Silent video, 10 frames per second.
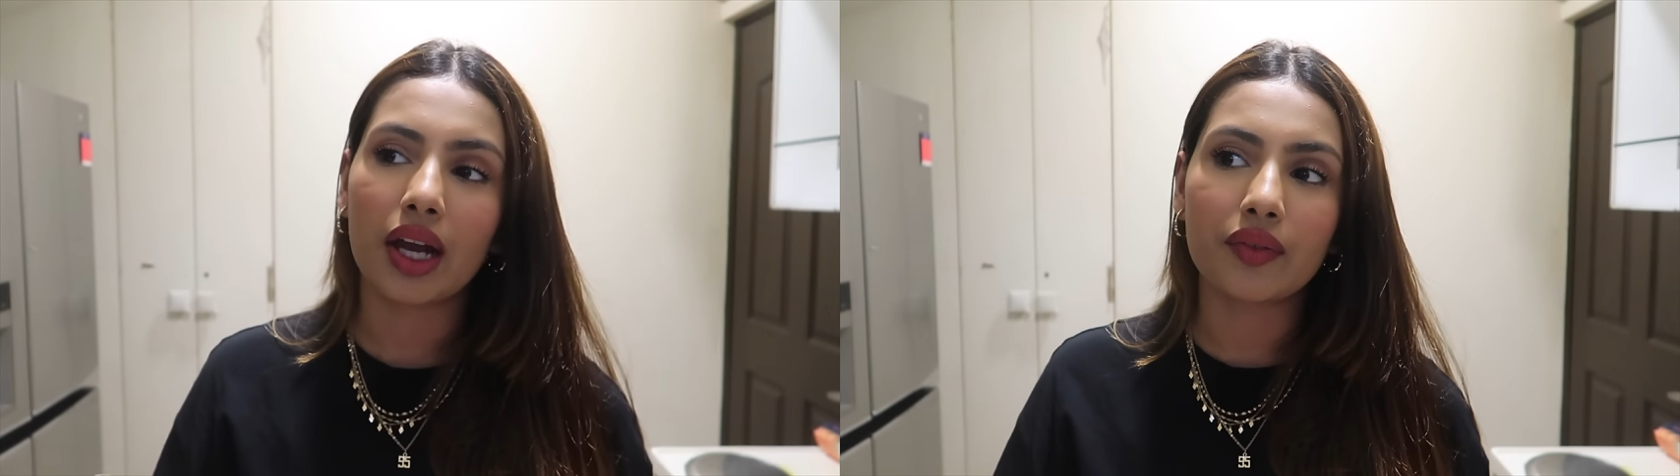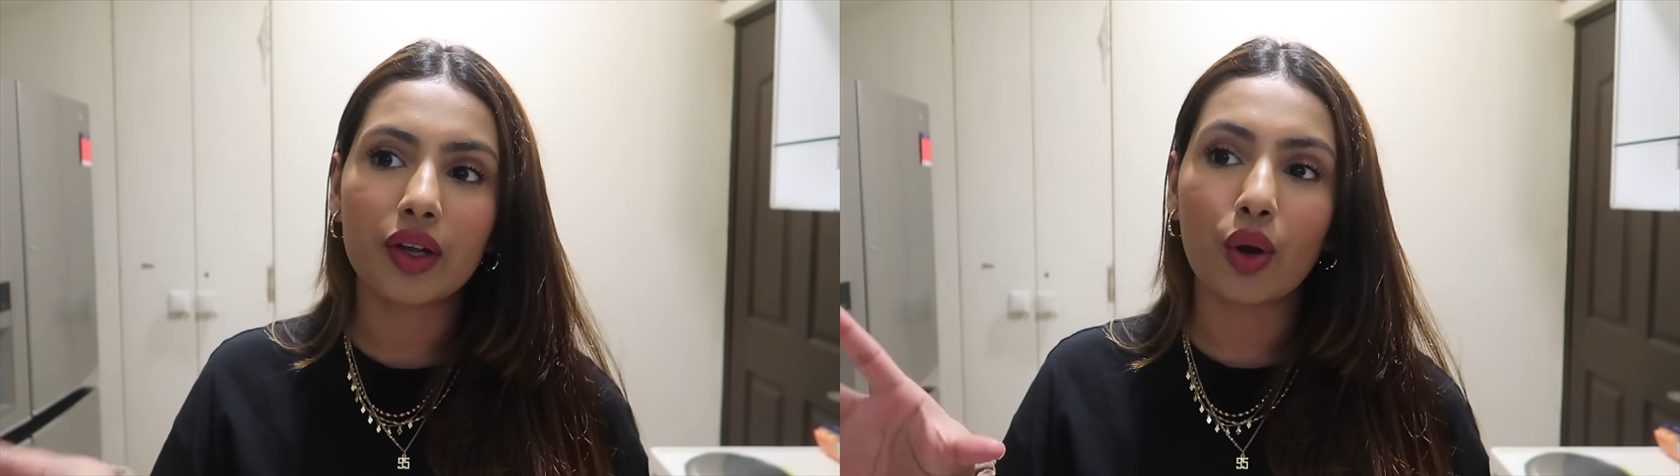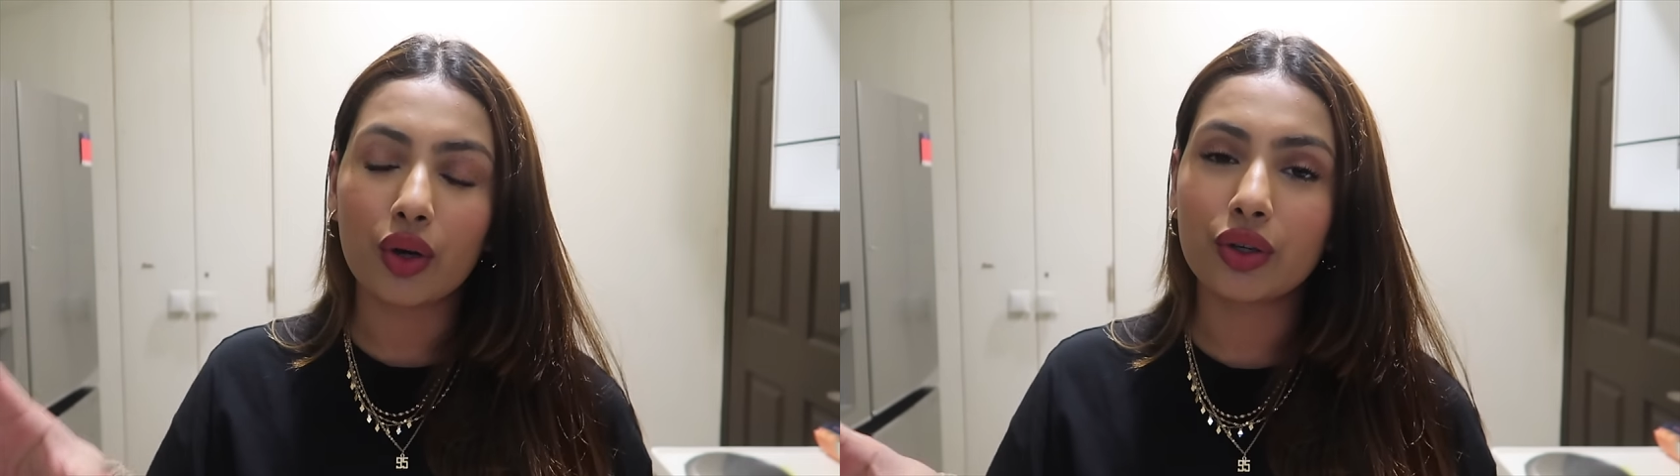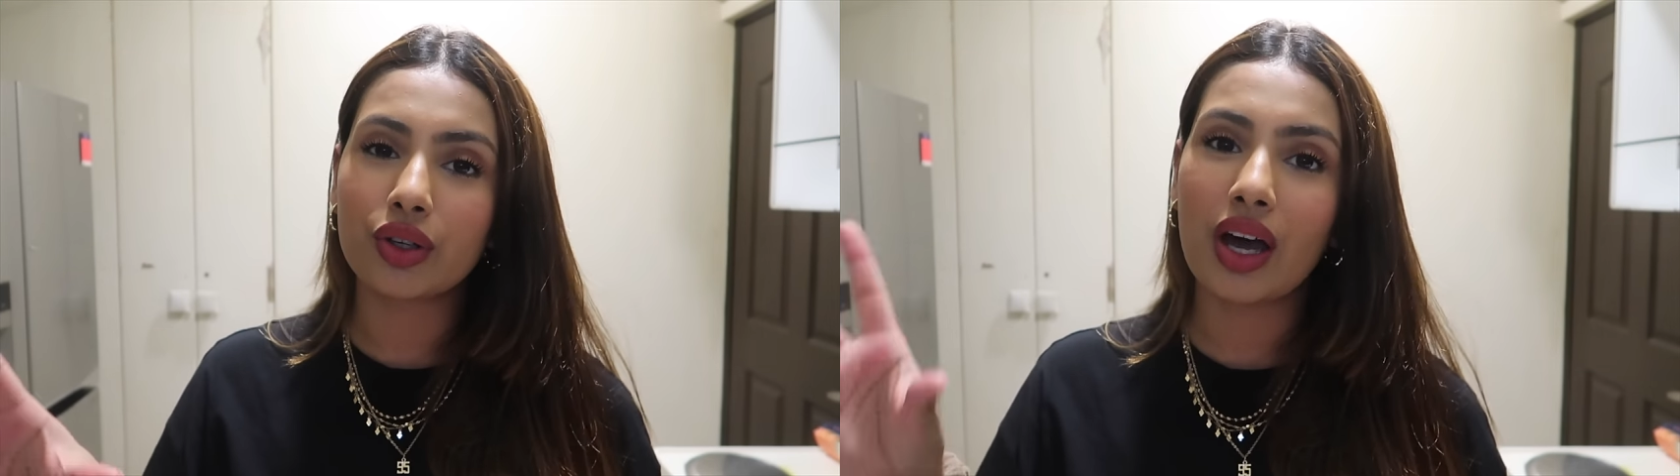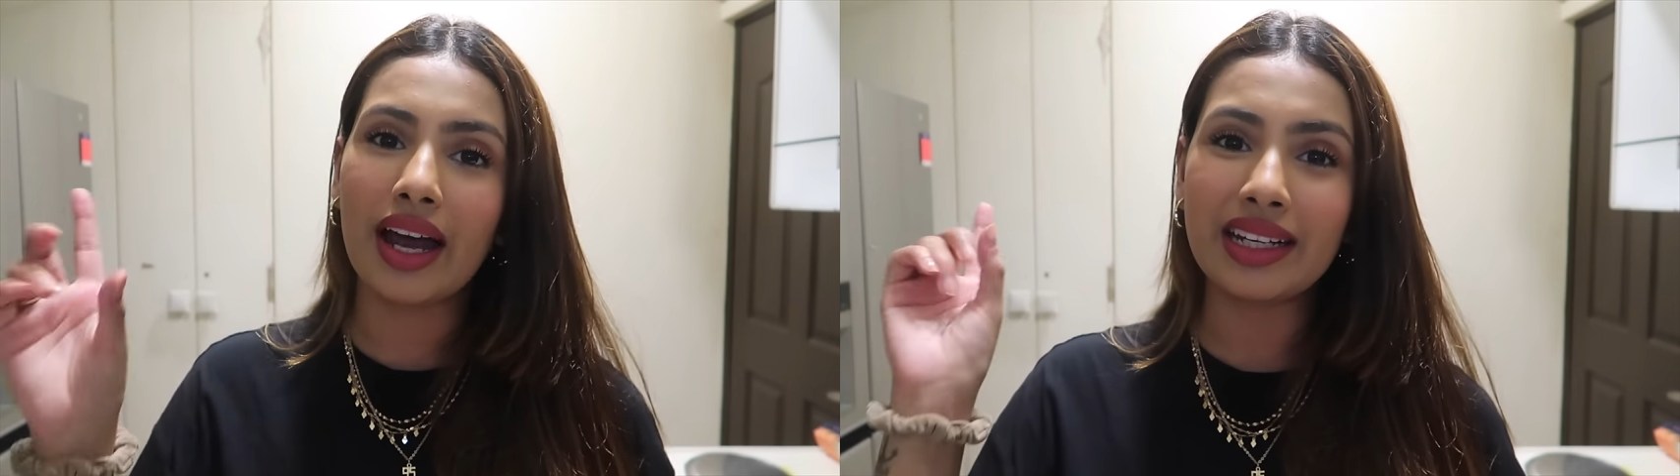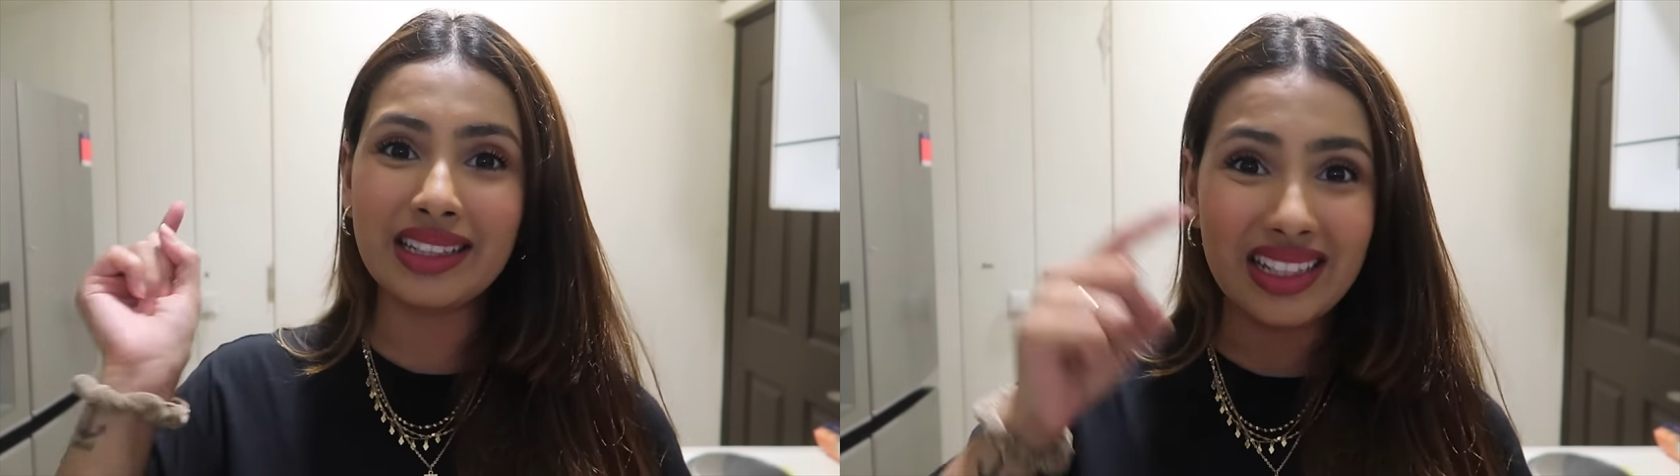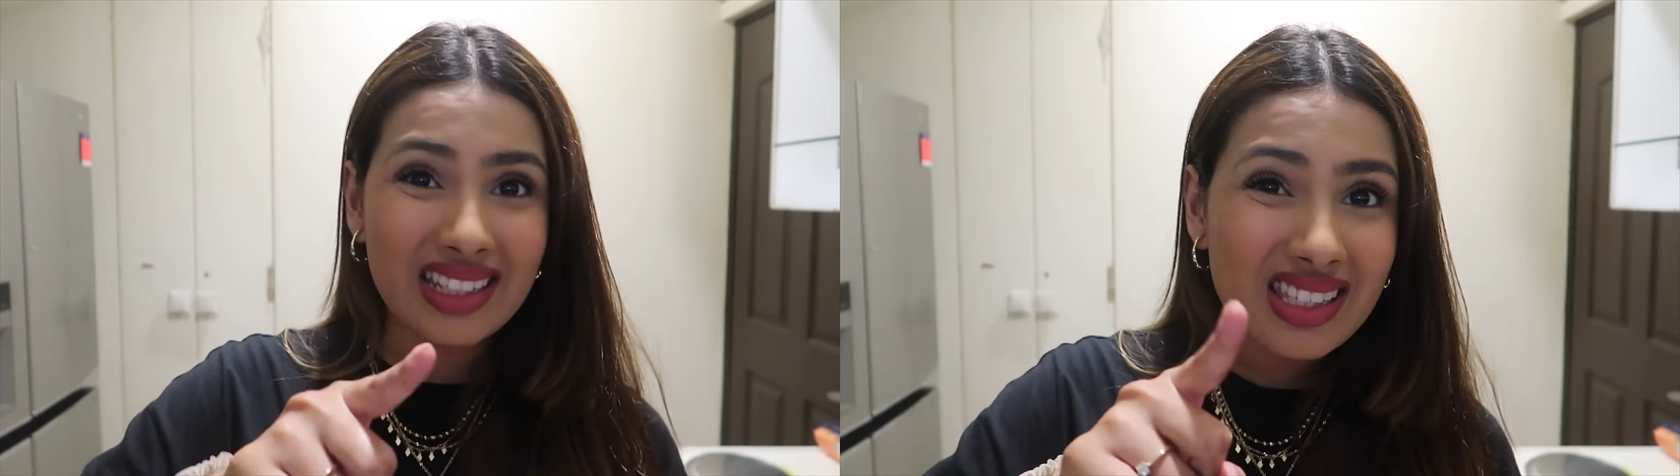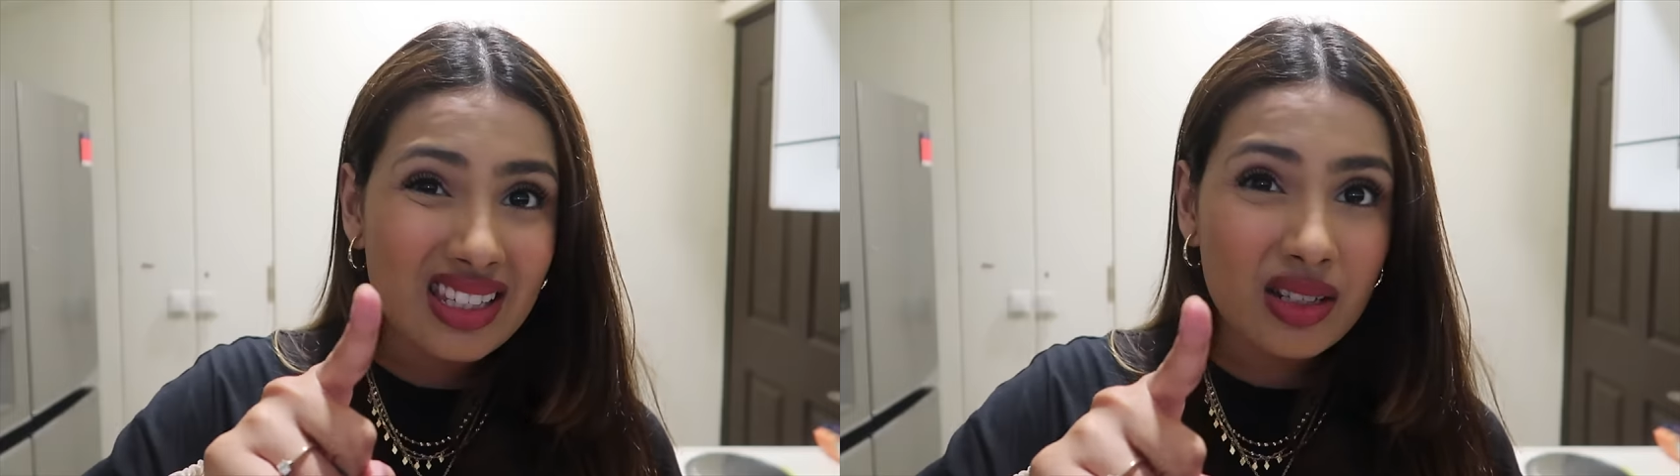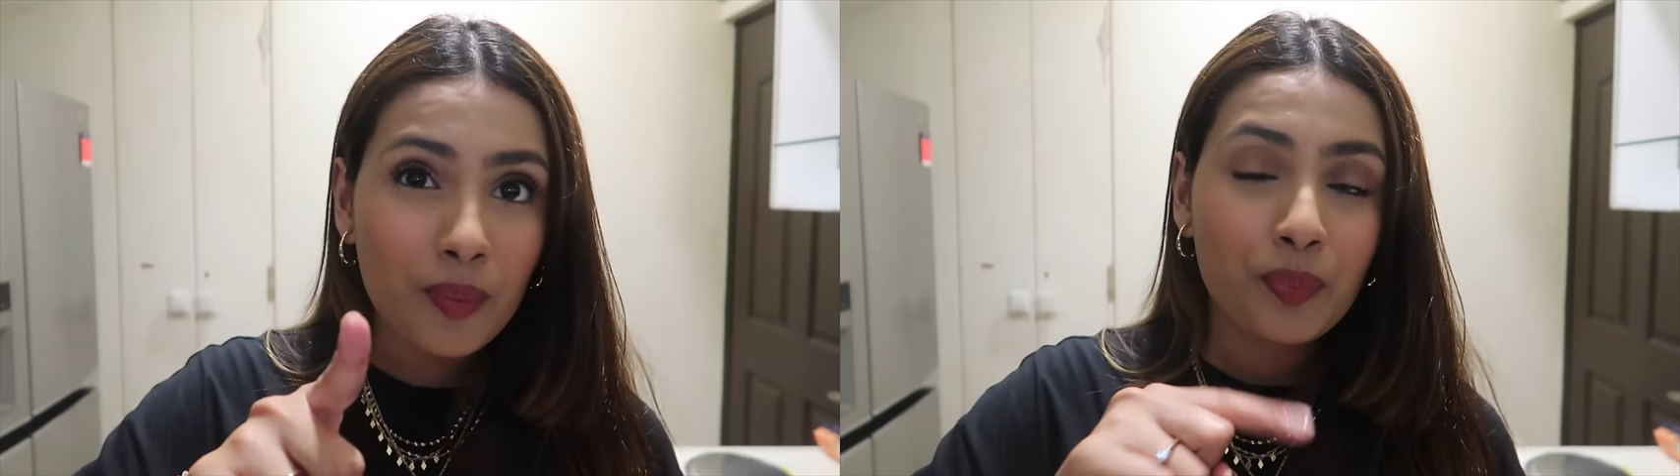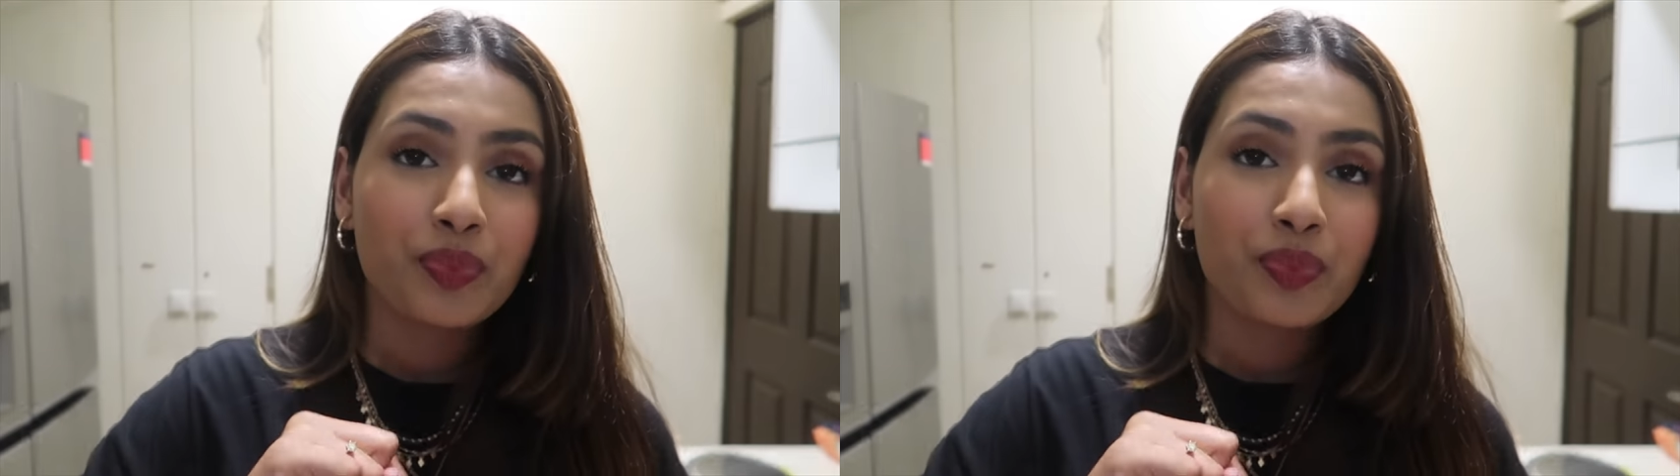and we're not gonna add yeast.